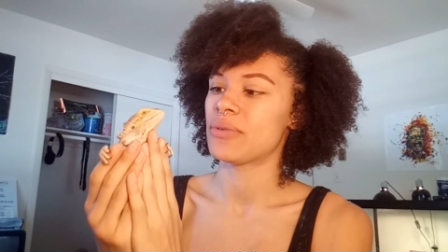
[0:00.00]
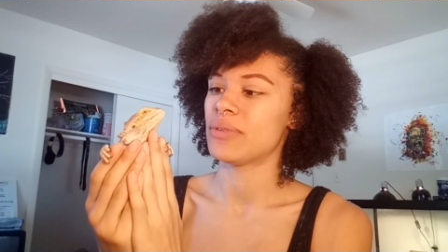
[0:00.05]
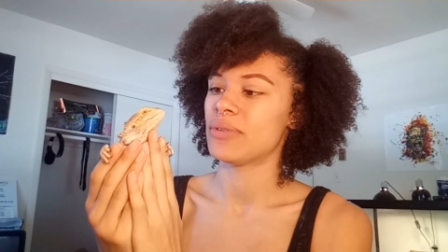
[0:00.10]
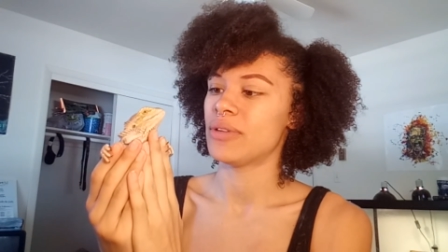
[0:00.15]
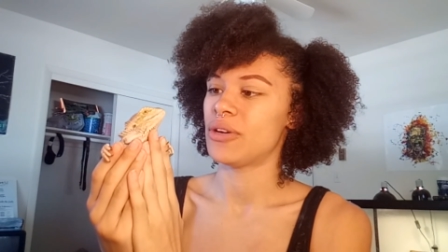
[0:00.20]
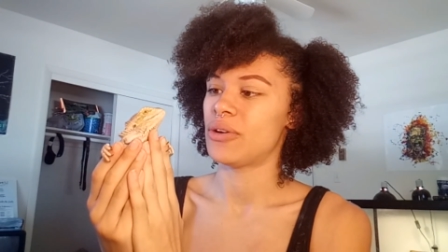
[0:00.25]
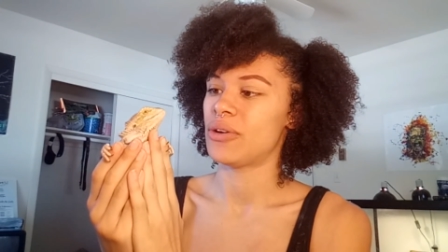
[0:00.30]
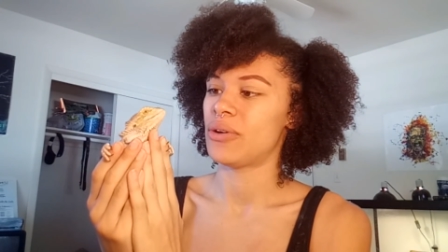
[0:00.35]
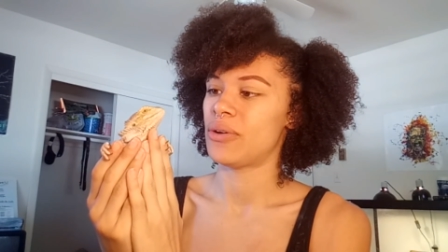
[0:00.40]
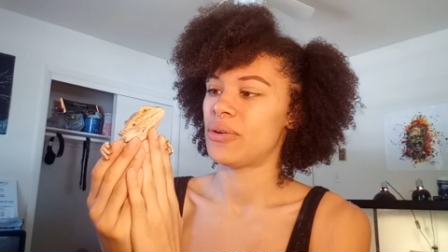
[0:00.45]

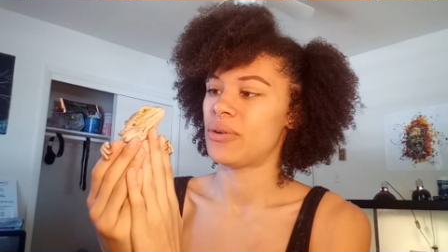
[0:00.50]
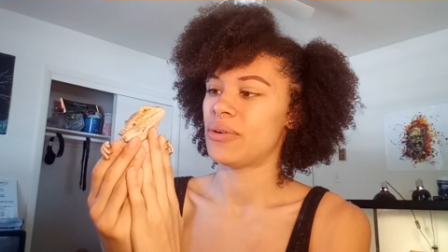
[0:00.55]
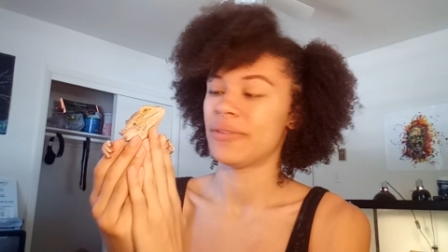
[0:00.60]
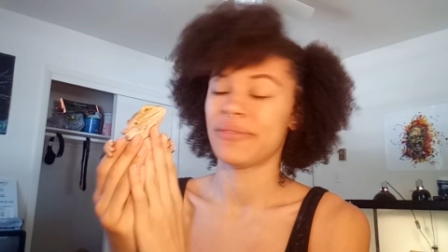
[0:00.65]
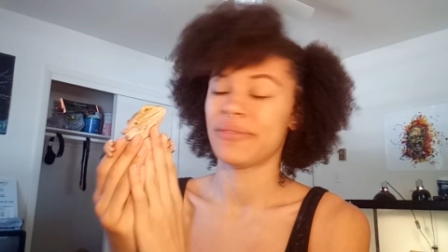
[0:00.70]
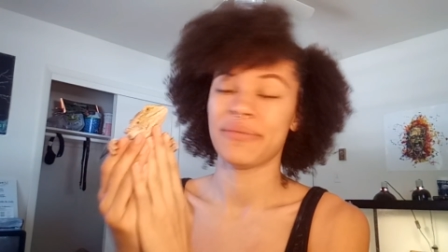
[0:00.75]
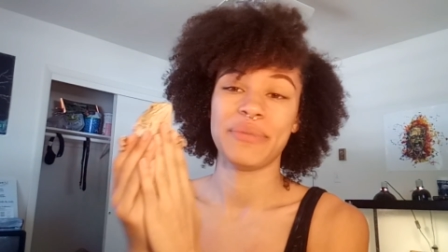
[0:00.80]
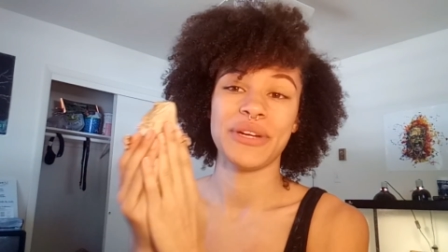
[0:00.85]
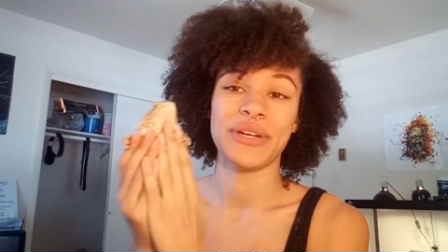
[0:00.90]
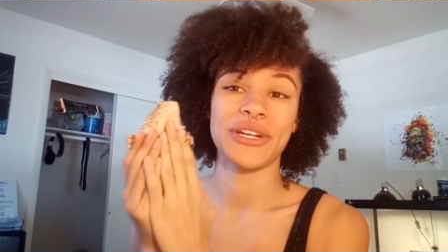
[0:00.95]
little
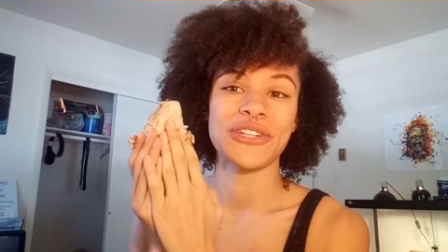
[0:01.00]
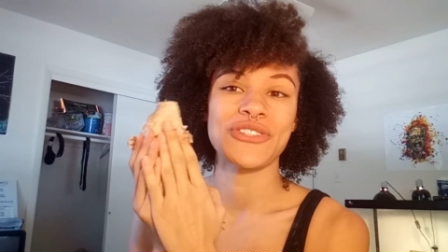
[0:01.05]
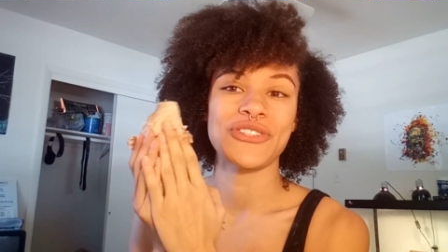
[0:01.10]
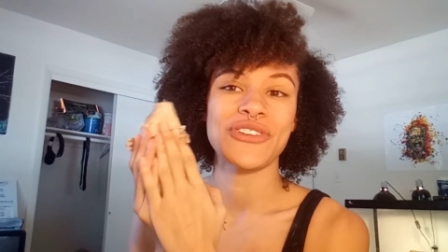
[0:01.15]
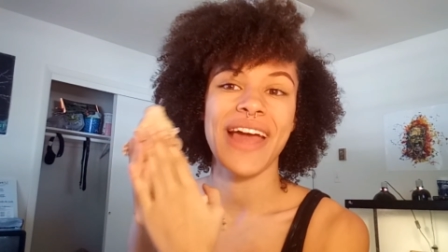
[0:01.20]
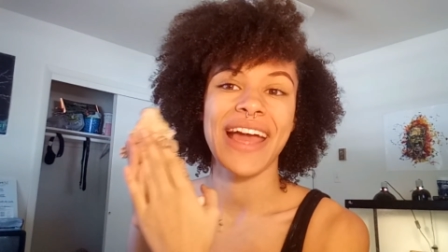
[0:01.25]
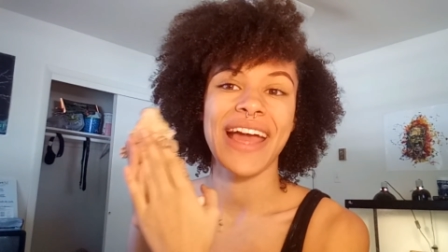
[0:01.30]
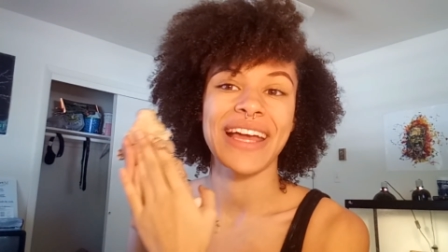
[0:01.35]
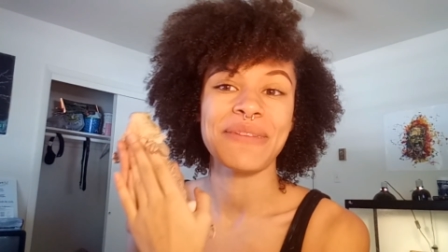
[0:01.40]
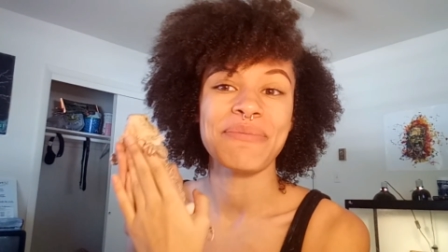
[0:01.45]
bearded
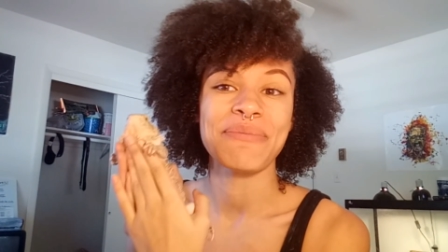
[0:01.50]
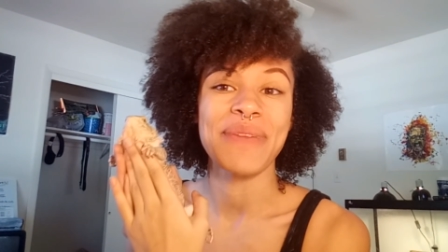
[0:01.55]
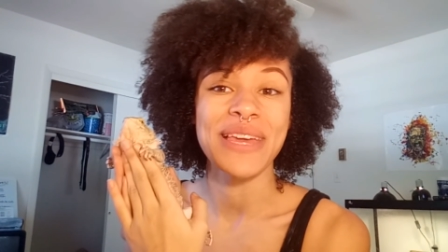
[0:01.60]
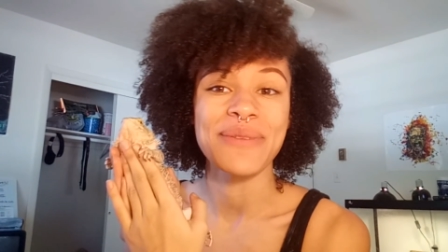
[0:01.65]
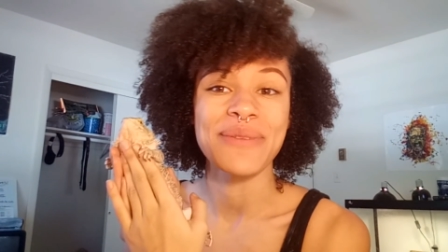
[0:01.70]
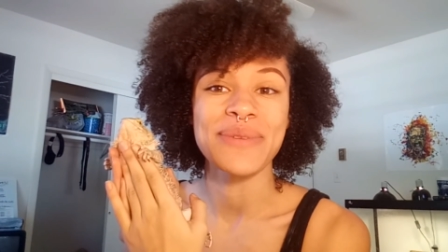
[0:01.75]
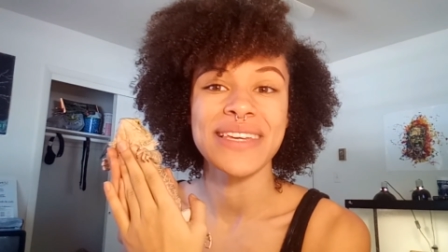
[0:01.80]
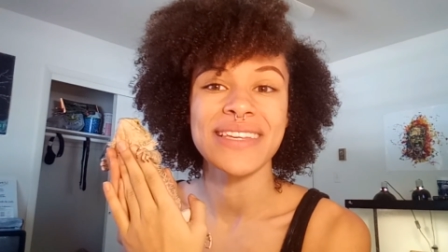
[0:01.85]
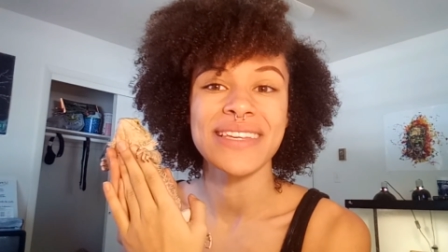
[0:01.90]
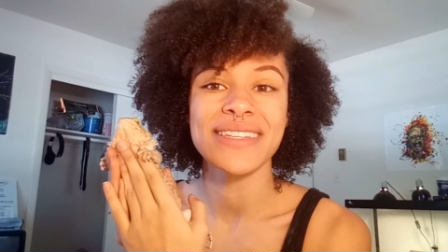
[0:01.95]
dragon
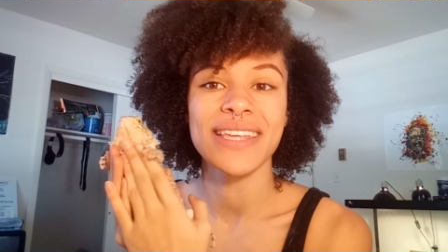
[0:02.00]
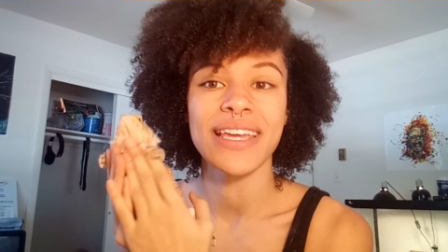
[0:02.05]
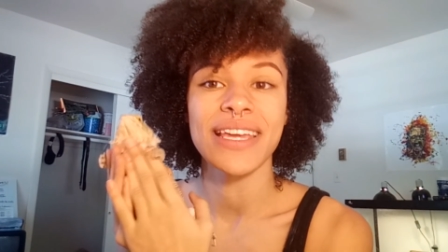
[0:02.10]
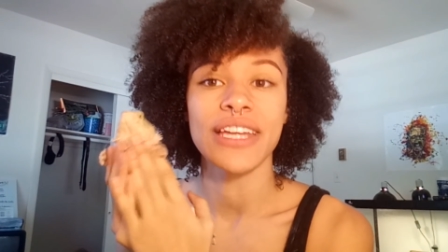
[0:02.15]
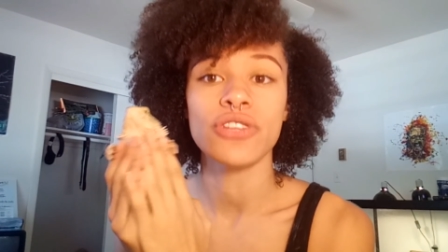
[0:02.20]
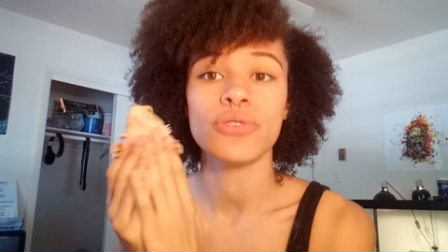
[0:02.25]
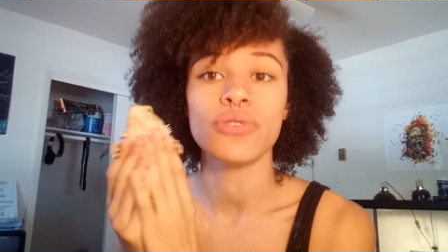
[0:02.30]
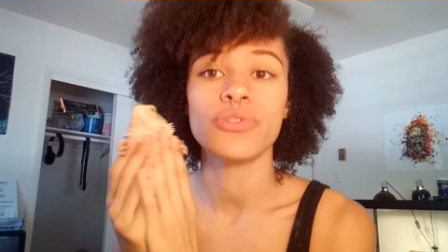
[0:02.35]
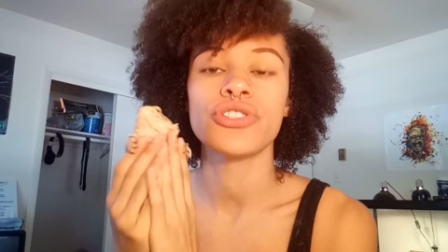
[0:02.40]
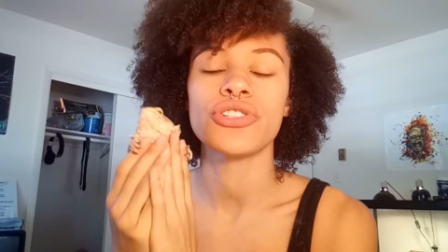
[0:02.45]
babies
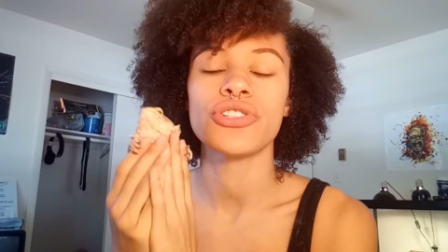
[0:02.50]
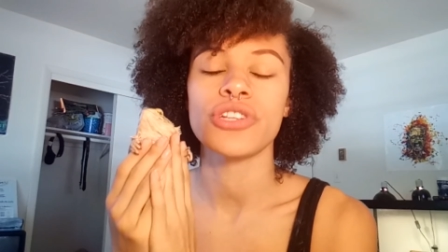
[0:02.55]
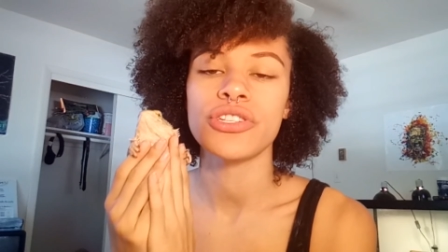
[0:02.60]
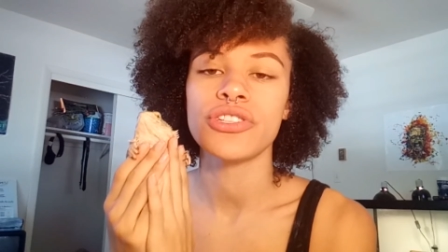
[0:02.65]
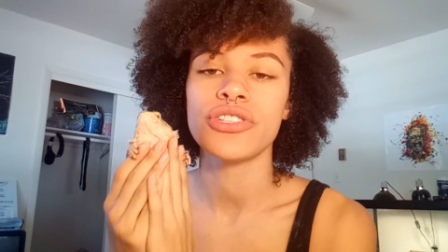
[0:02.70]
and you should